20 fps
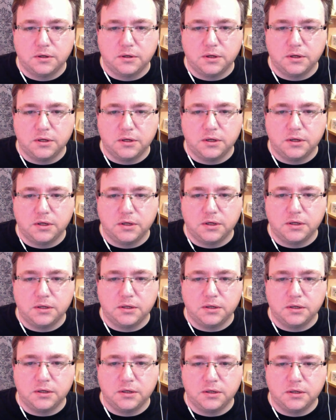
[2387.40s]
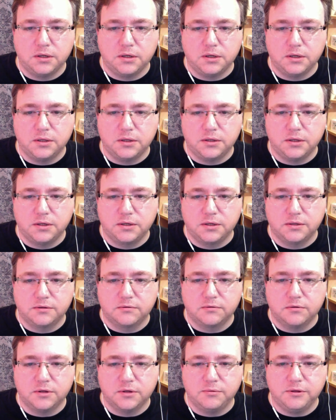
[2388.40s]
And I think it's
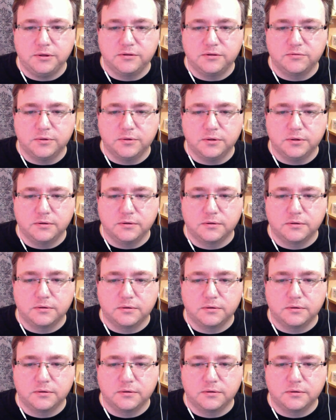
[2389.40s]
going to be this one.